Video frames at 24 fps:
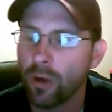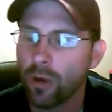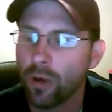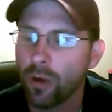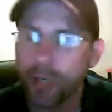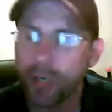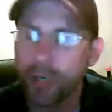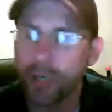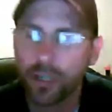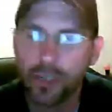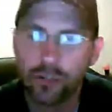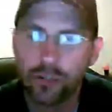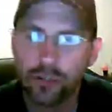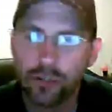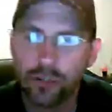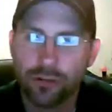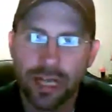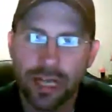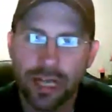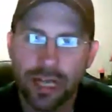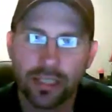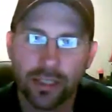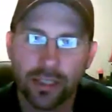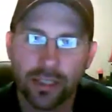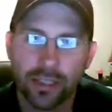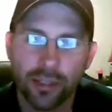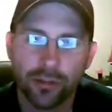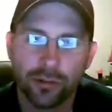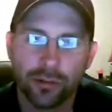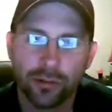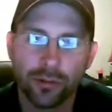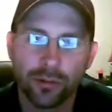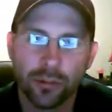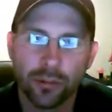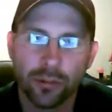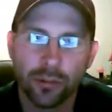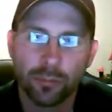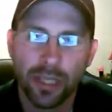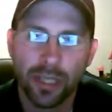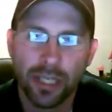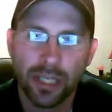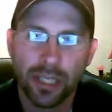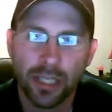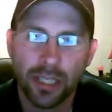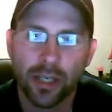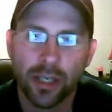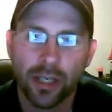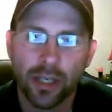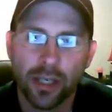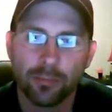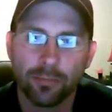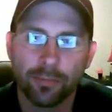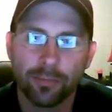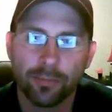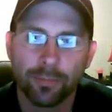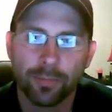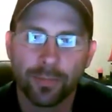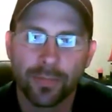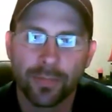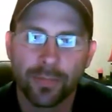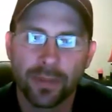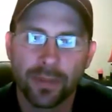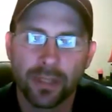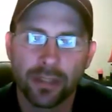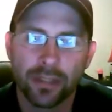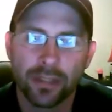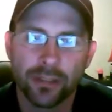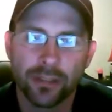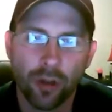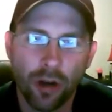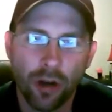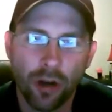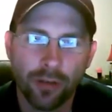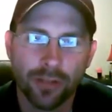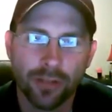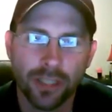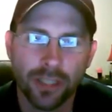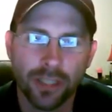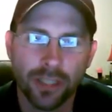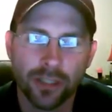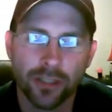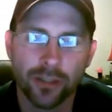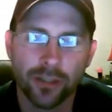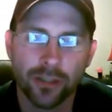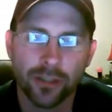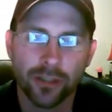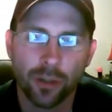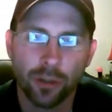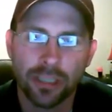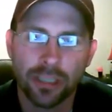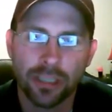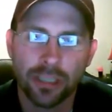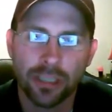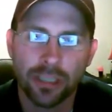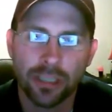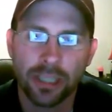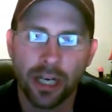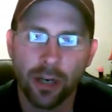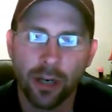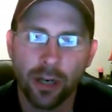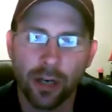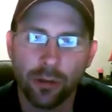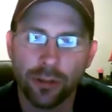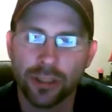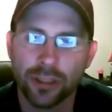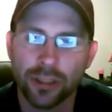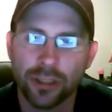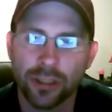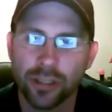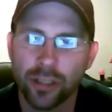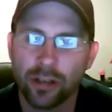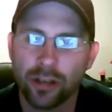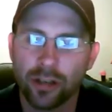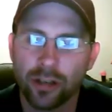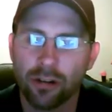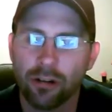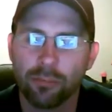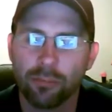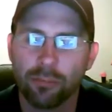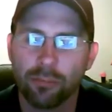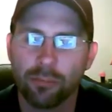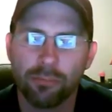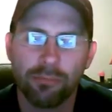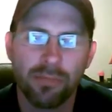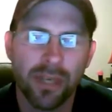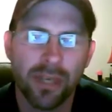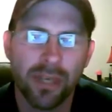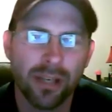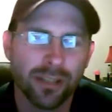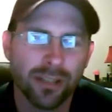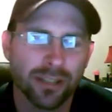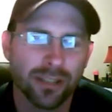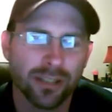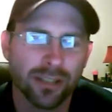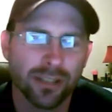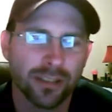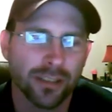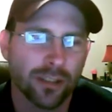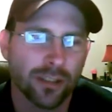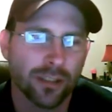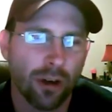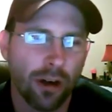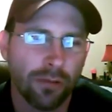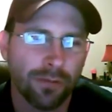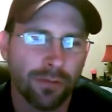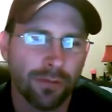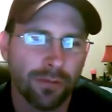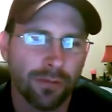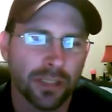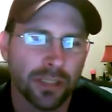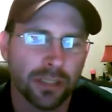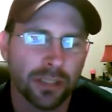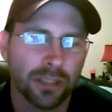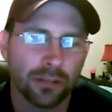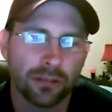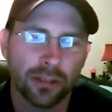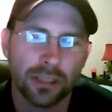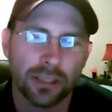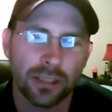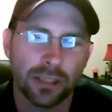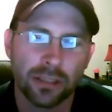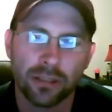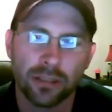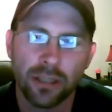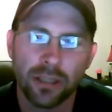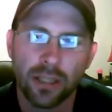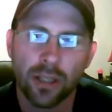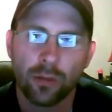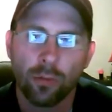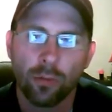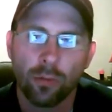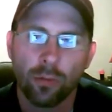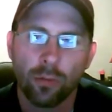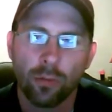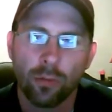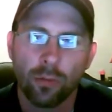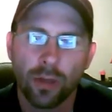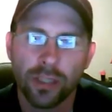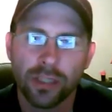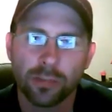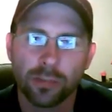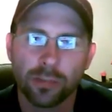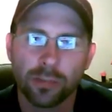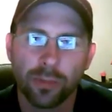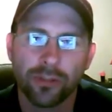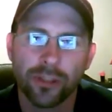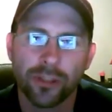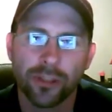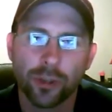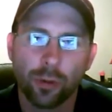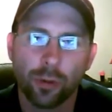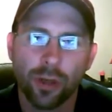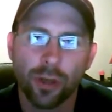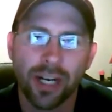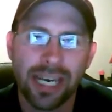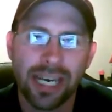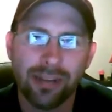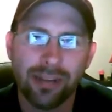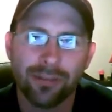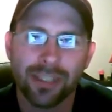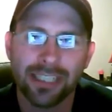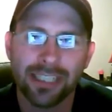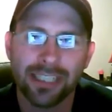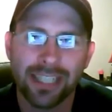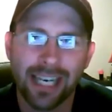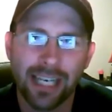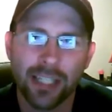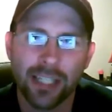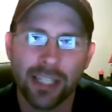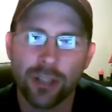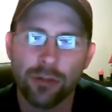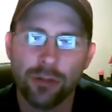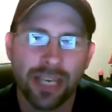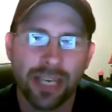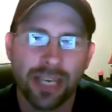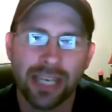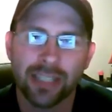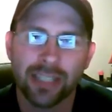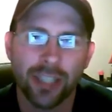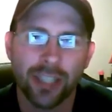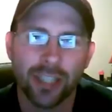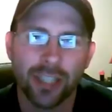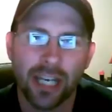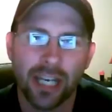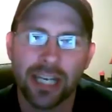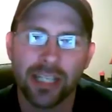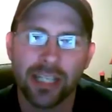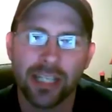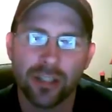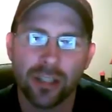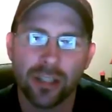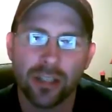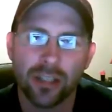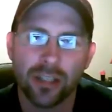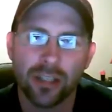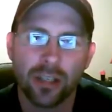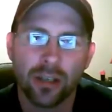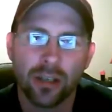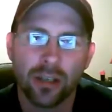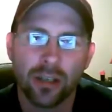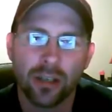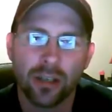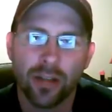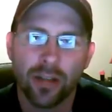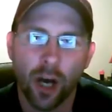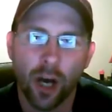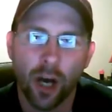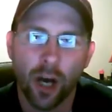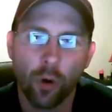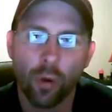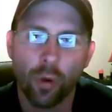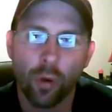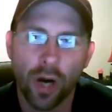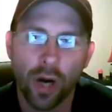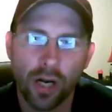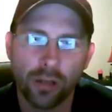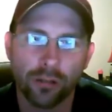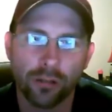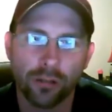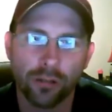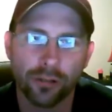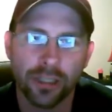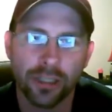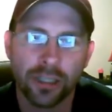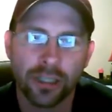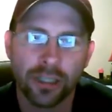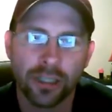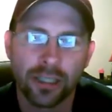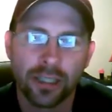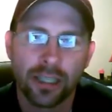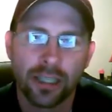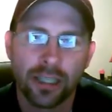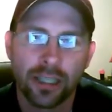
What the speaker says: what are you trying to do picking up starfish and throwing it in the ocean? There are millions of starfish that wash up on the shore every day. You can't change the whole world.